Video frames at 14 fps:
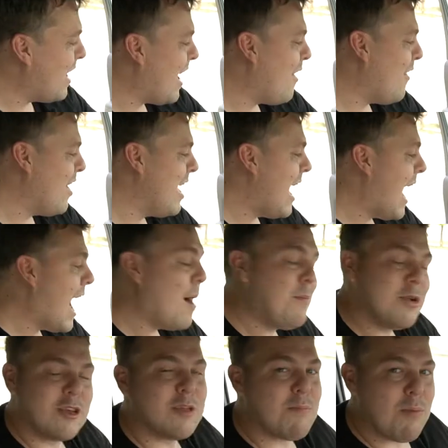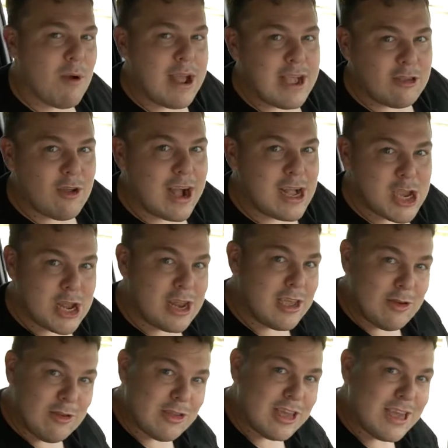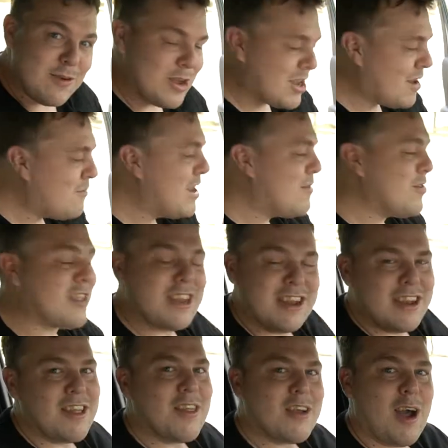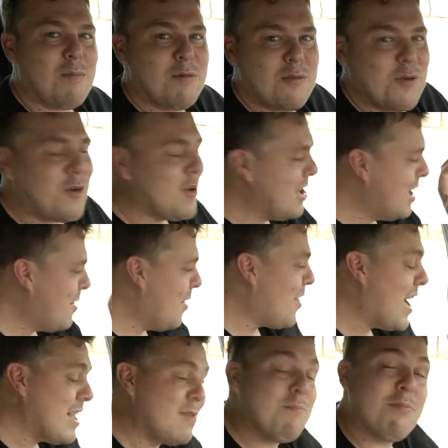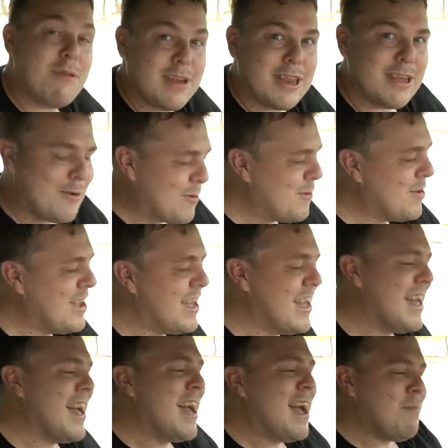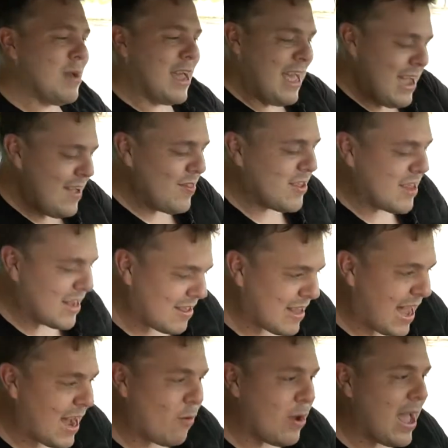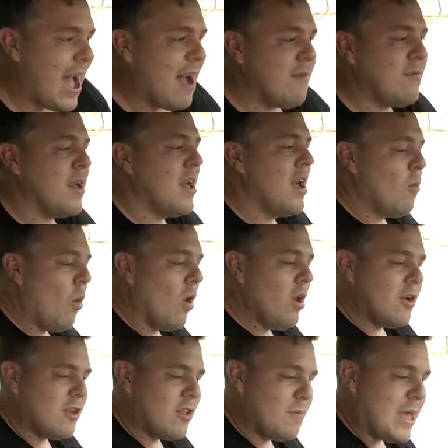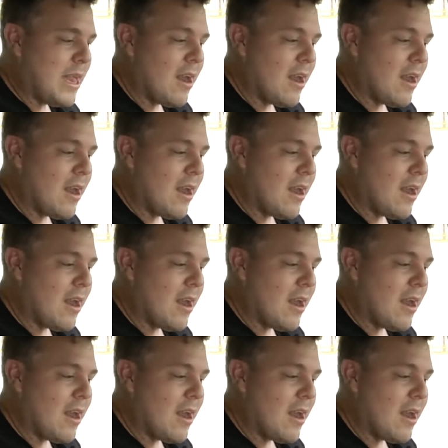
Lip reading: out how much of the brakes you're actually using, which I've never seen in another car before, but that's pretty cool. But here in the center stack, we have what looks to be an